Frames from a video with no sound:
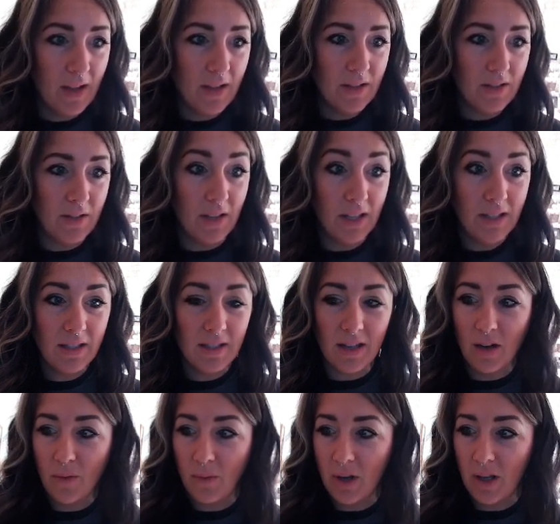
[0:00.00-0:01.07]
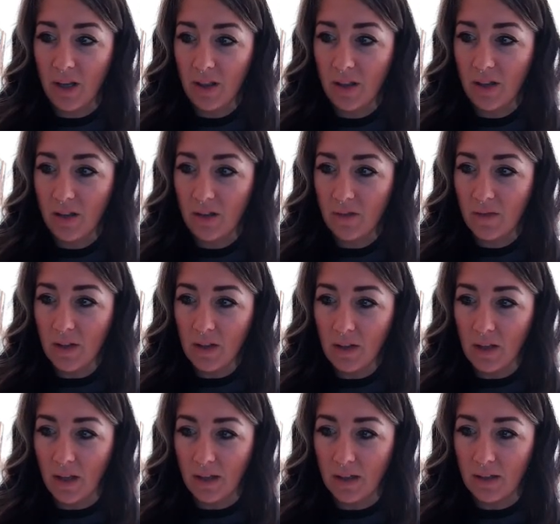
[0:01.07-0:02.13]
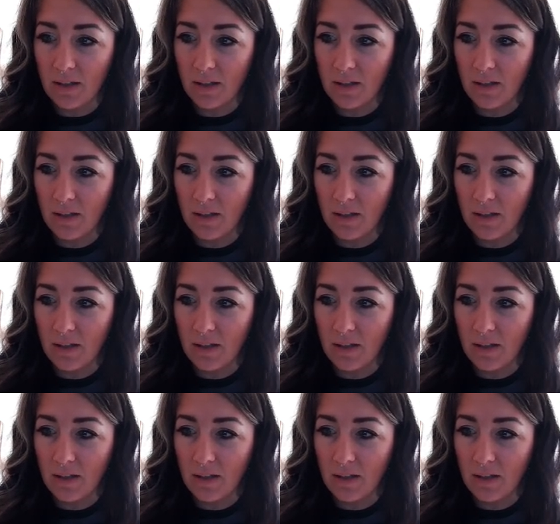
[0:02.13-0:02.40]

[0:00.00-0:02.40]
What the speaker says: So let's start with fill color.